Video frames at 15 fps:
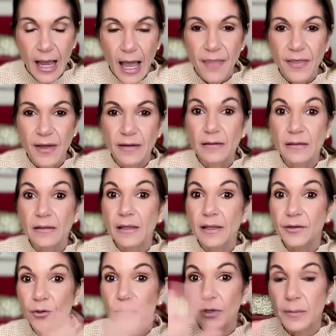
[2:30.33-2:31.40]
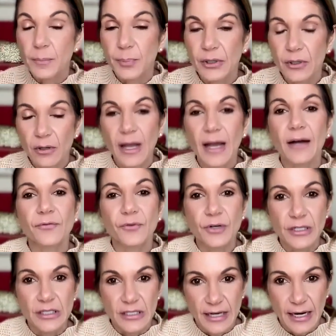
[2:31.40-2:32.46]
and then literally bill
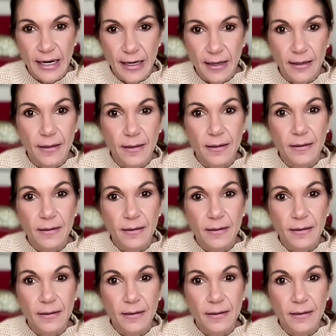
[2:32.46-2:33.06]
every state